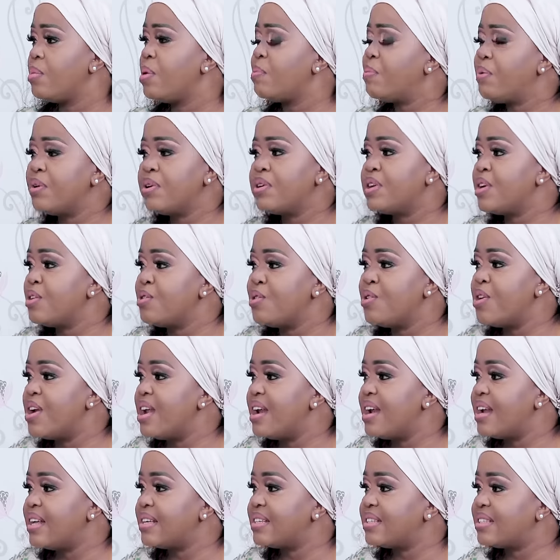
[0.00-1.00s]
people, they don't
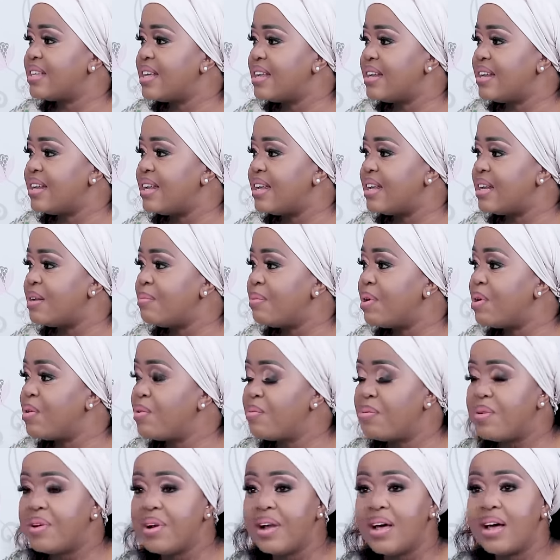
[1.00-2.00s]
understand that. But
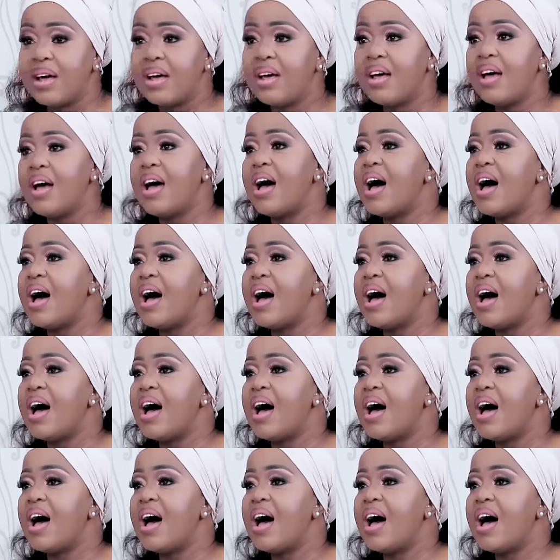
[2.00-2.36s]
no one,